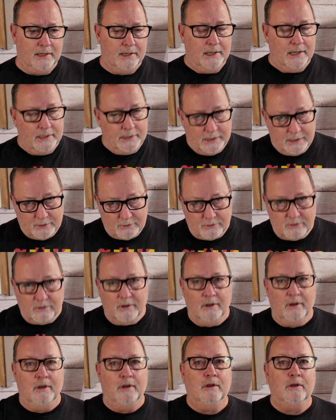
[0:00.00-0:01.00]
and then it
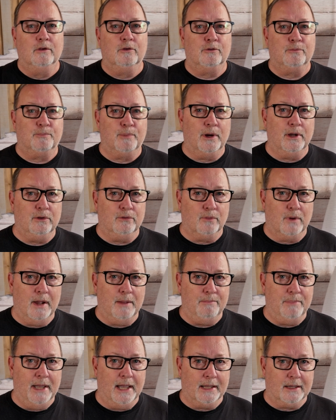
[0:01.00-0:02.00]
springs
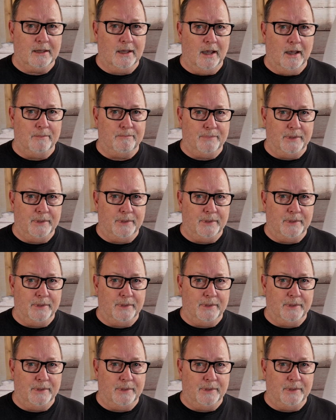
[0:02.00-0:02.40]
right back up.